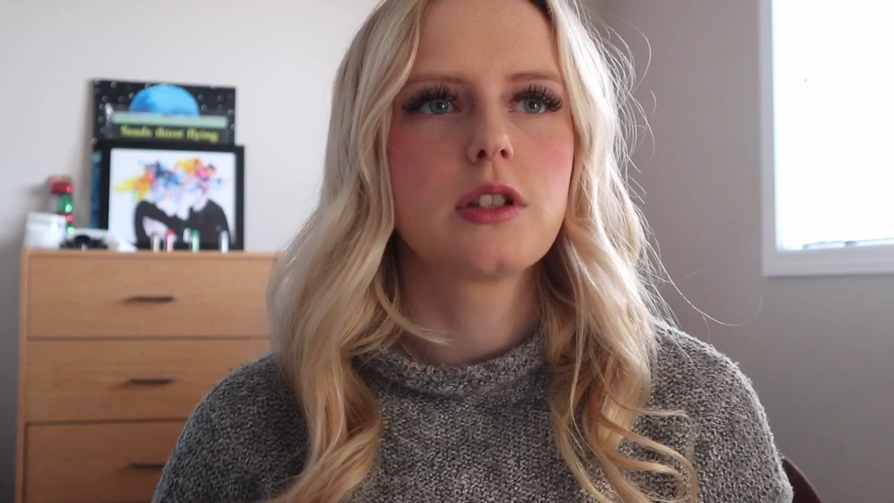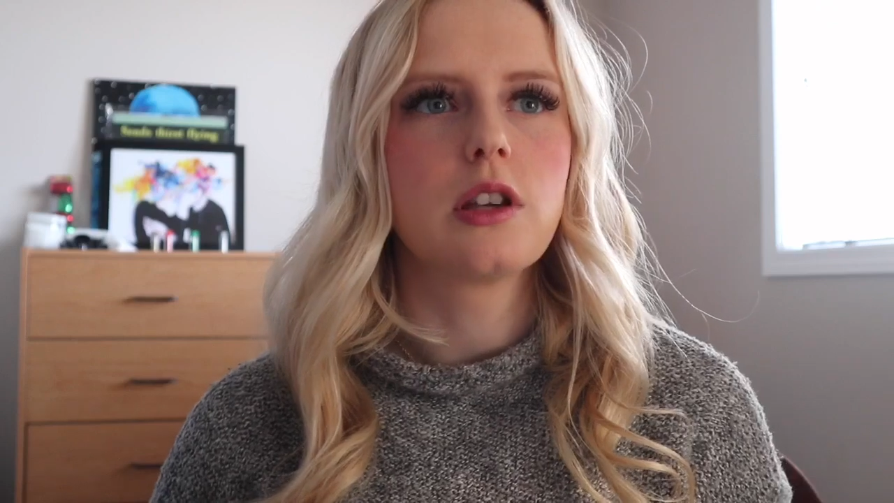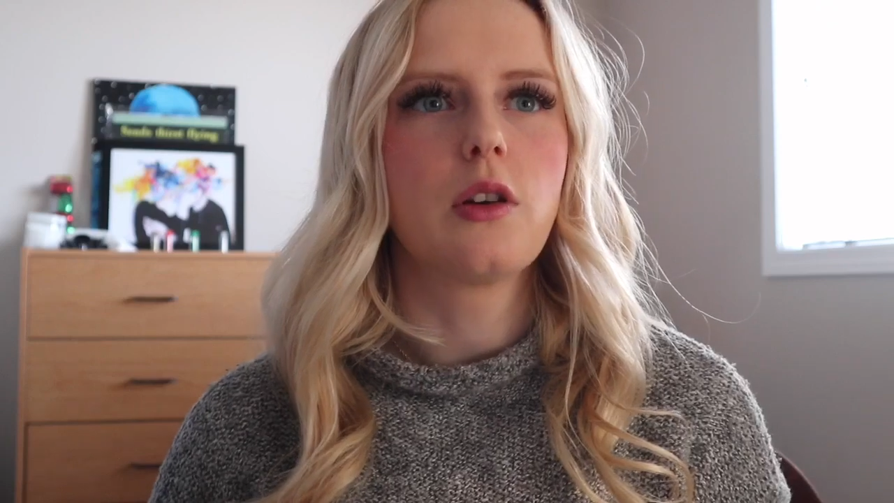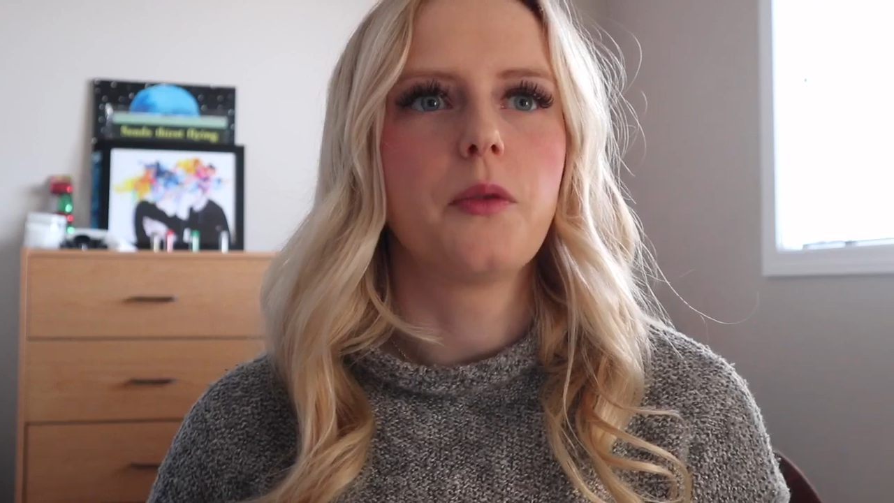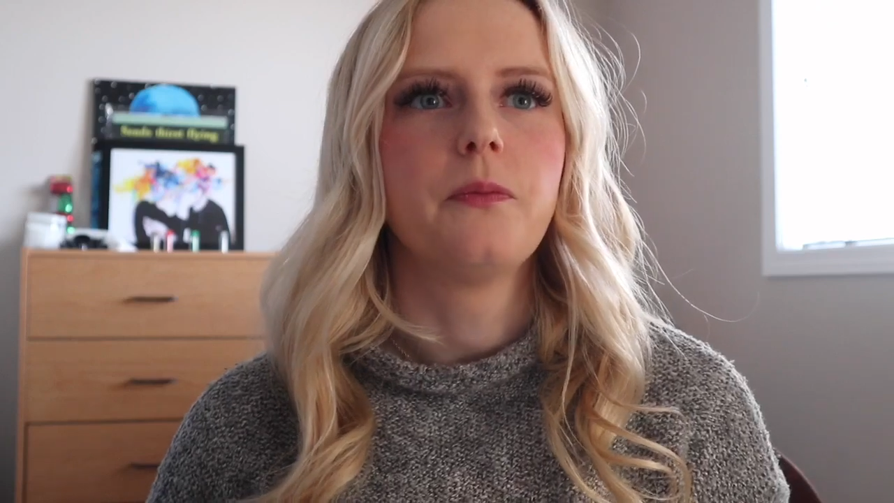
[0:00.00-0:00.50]

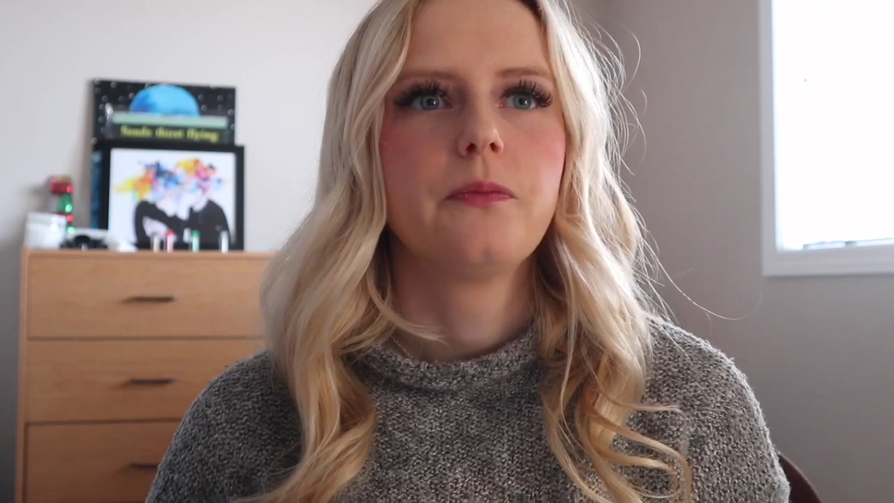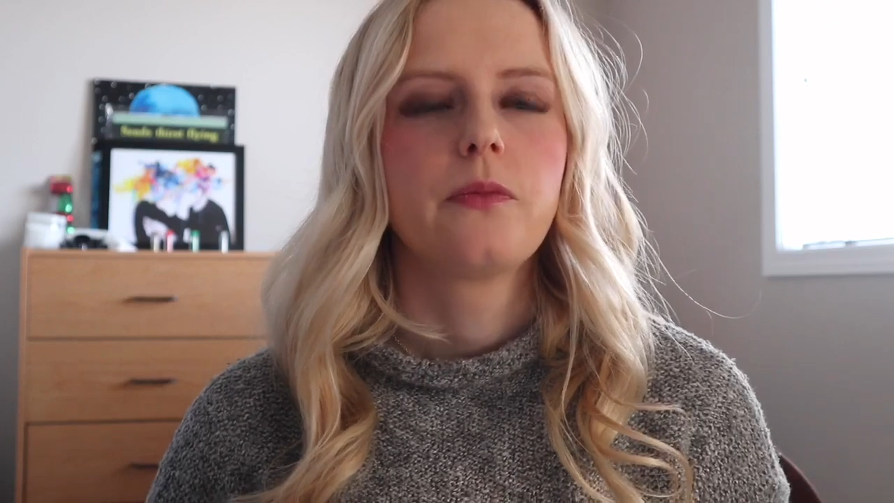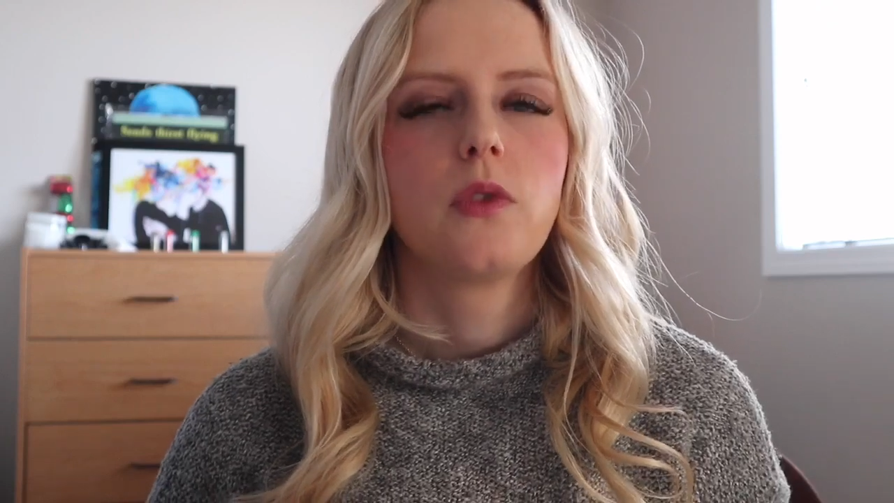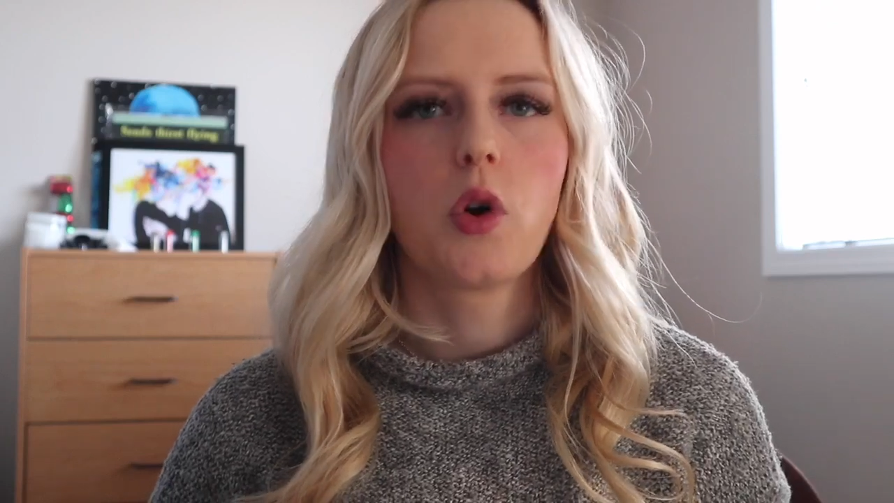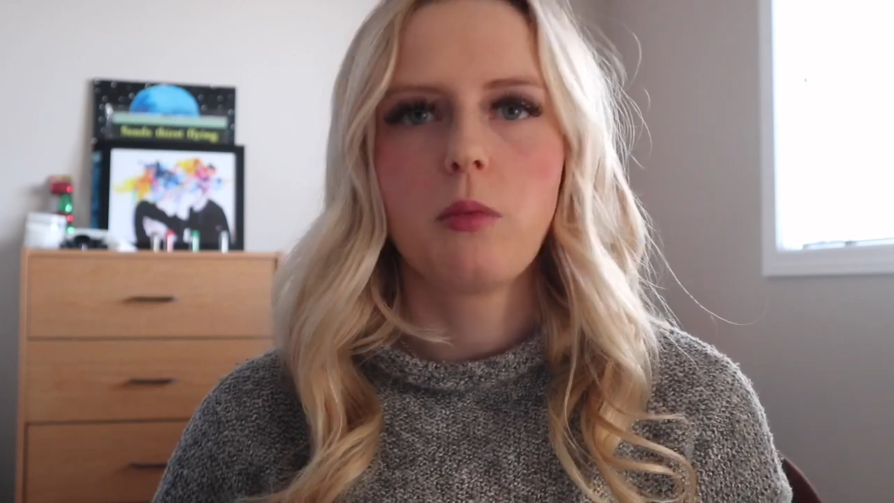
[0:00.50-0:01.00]
So
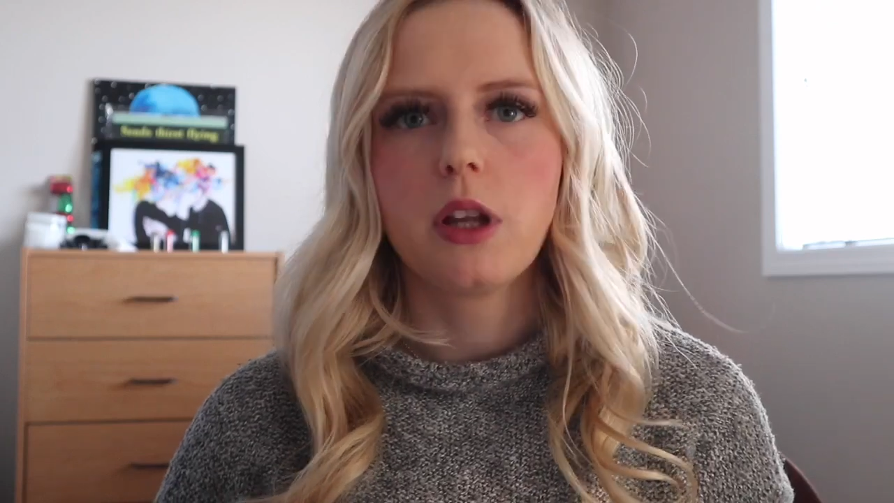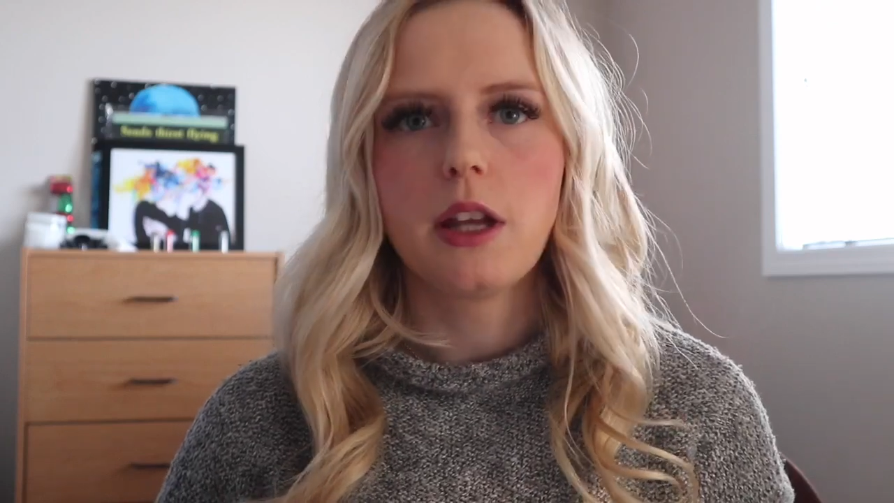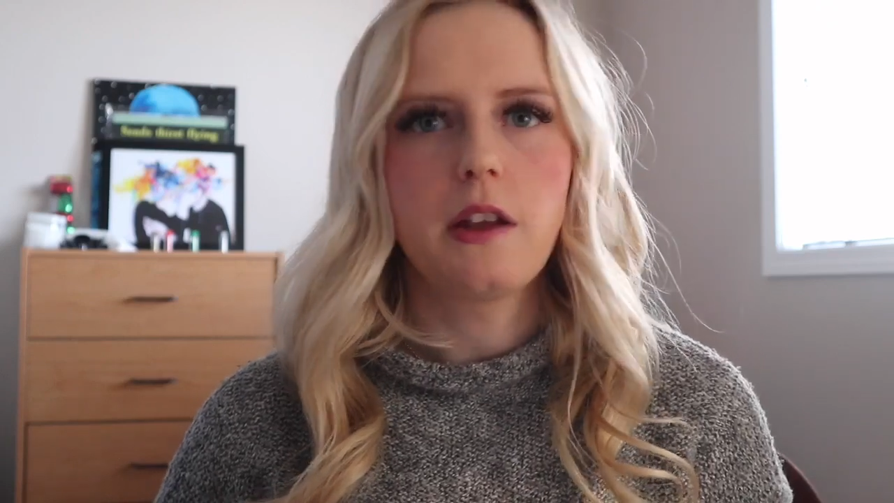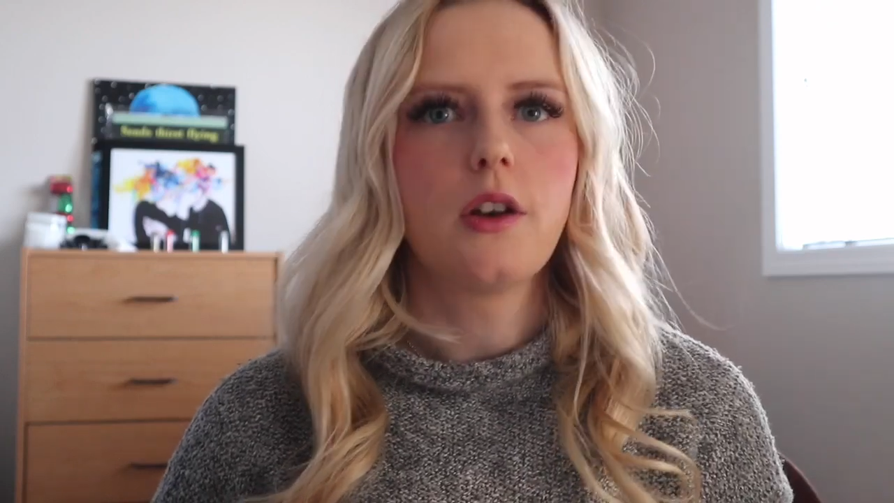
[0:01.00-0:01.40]
normally,